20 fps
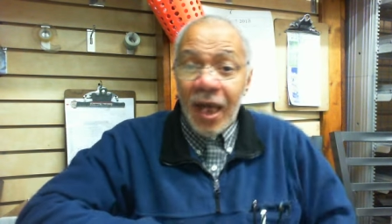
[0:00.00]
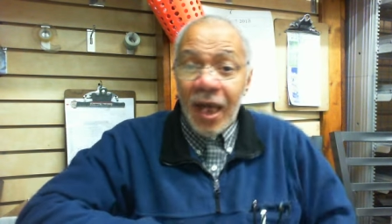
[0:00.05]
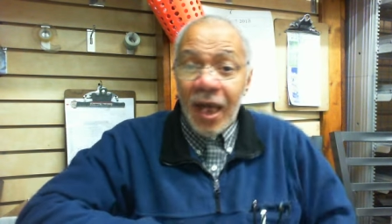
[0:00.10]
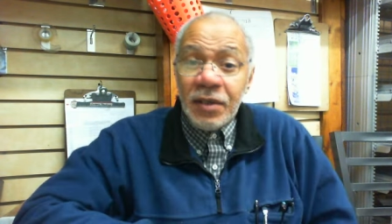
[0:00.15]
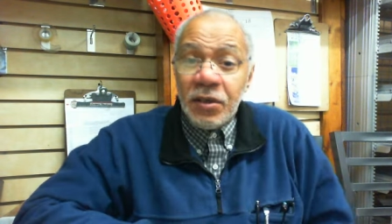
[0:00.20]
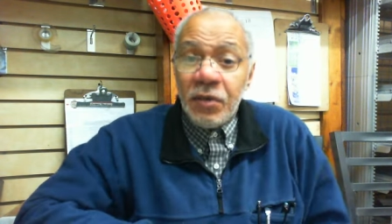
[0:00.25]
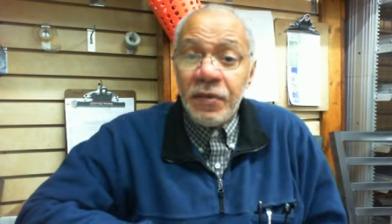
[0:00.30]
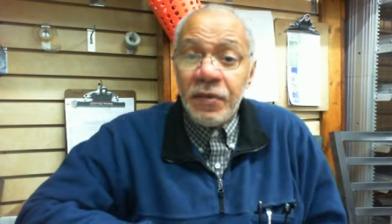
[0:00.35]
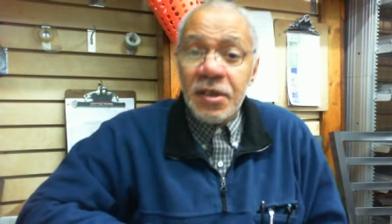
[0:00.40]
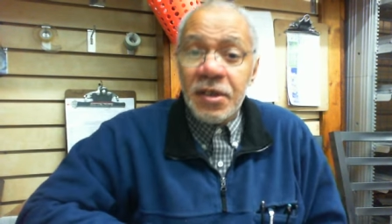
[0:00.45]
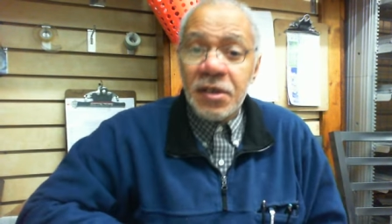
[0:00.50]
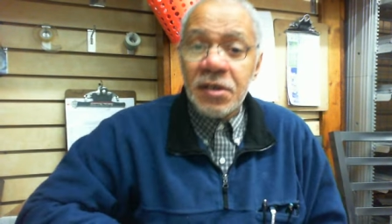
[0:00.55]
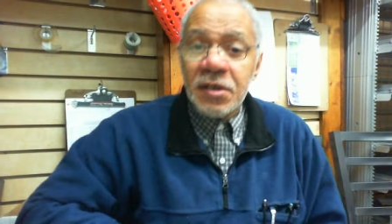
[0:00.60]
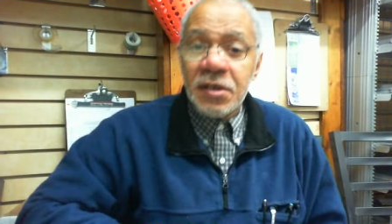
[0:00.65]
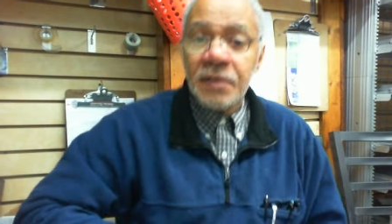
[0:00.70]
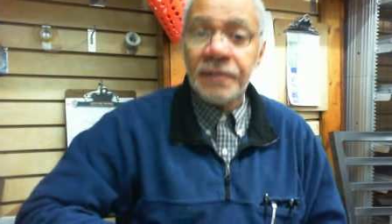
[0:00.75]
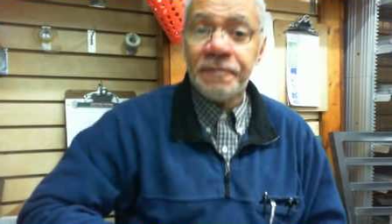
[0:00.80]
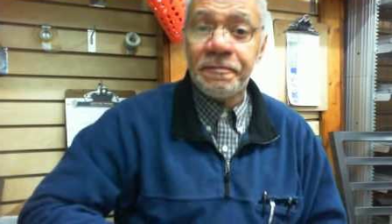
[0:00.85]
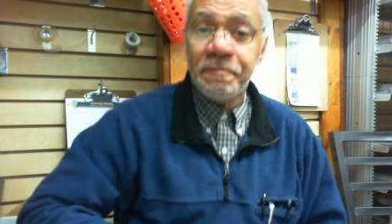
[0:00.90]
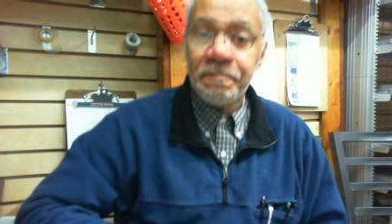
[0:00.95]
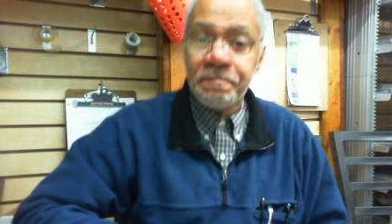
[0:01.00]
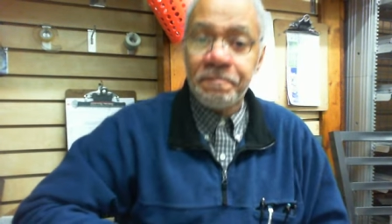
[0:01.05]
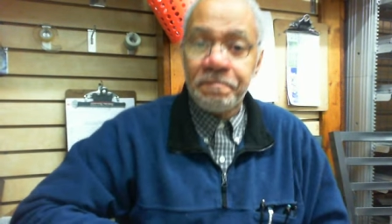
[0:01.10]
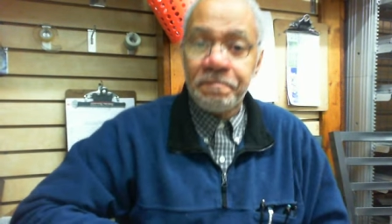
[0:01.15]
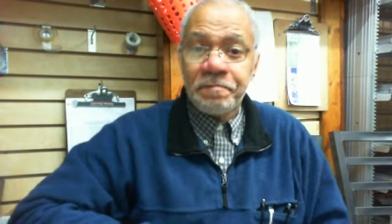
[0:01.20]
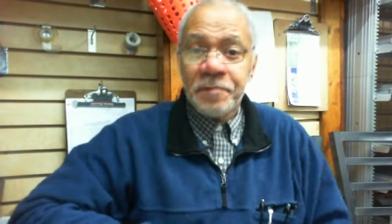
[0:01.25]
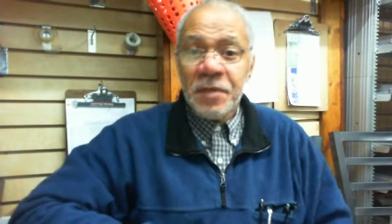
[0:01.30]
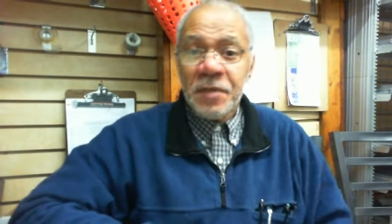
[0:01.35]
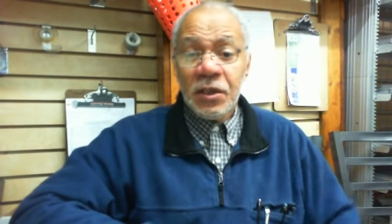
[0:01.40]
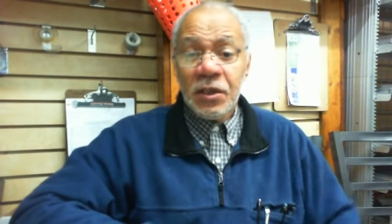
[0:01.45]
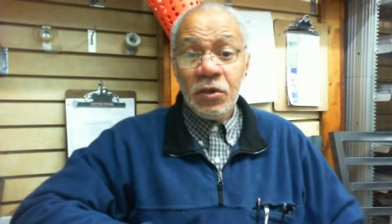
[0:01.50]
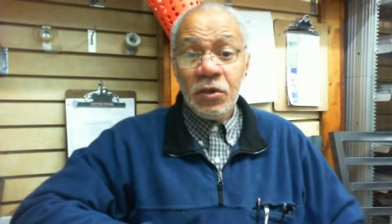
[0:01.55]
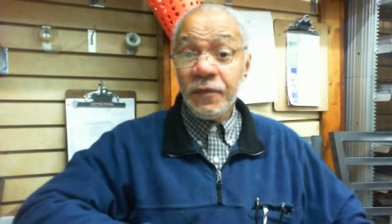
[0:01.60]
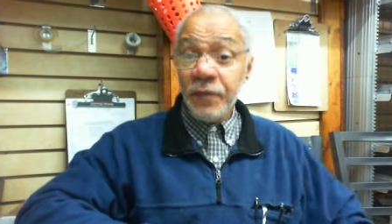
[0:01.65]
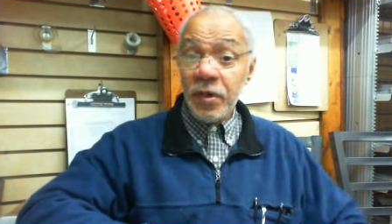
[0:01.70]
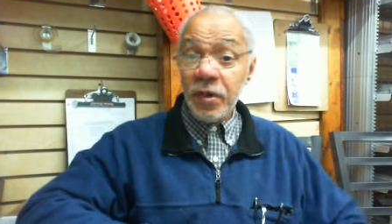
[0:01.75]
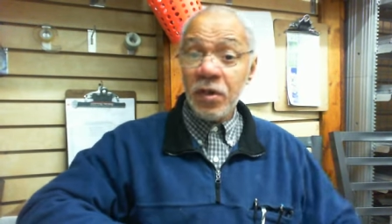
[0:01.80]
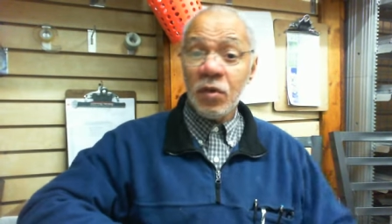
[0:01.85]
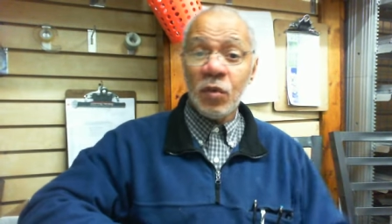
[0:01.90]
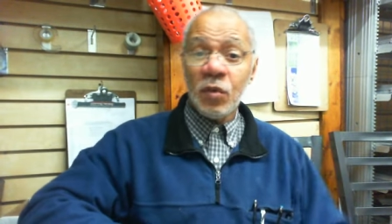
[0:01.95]
I know this. Know it
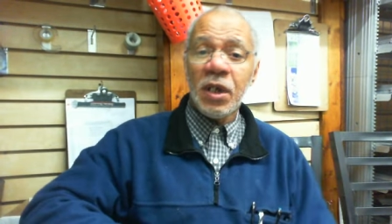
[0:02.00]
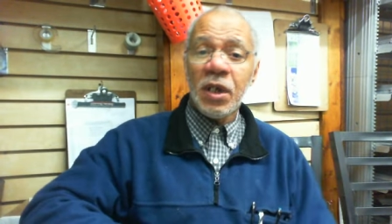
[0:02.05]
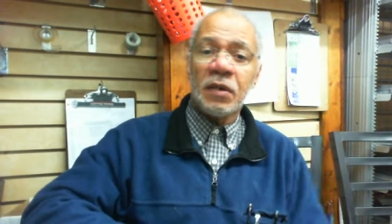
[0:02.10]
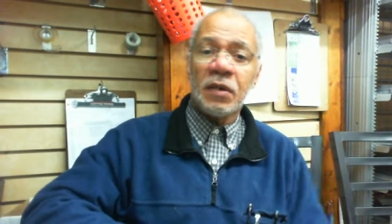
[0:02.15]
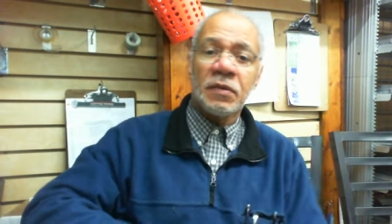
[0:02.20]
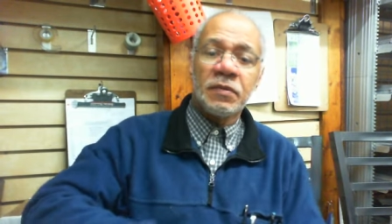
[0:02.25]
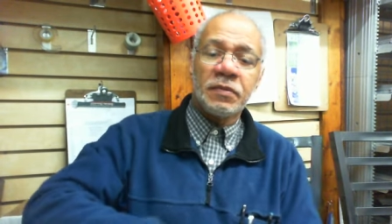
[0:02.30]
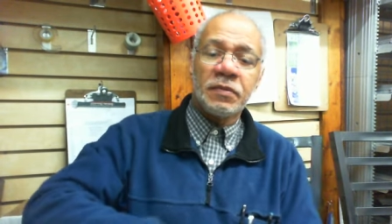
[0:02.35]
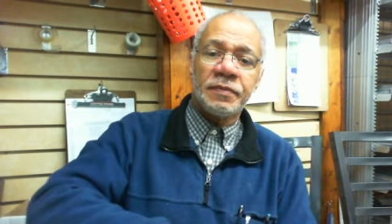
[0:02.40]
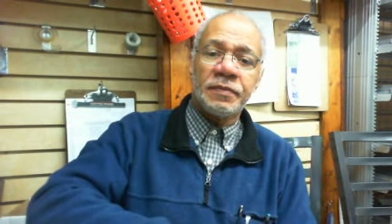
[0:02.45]
very well.